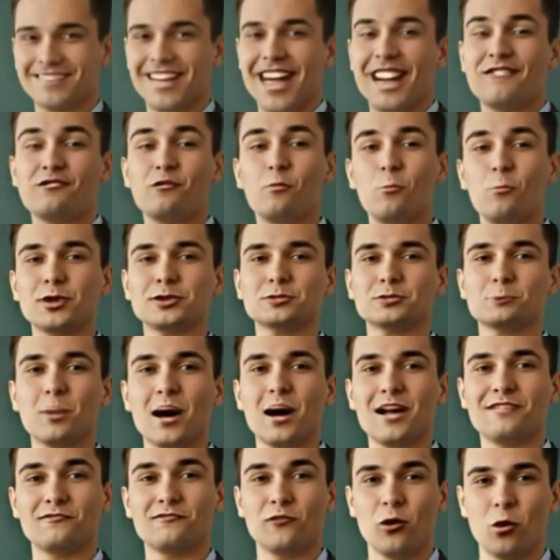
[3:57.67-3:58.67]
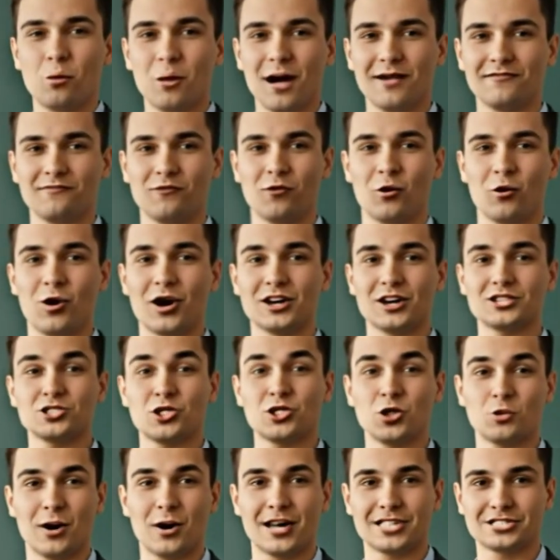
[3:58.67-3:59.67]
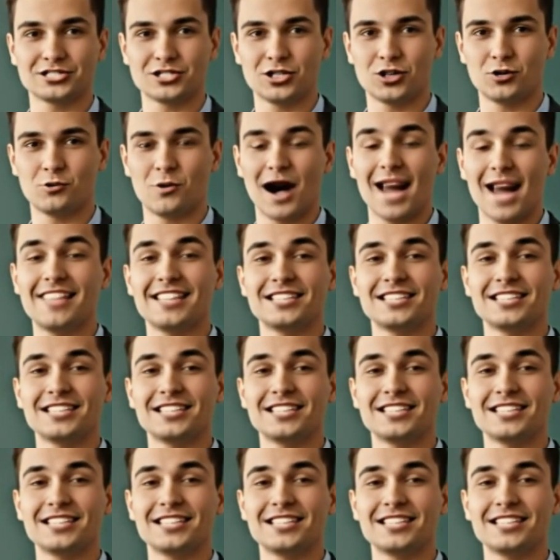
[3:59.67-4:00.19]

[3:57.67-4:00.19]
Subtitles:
If you multiply 4 by 4 and 2 by 2 and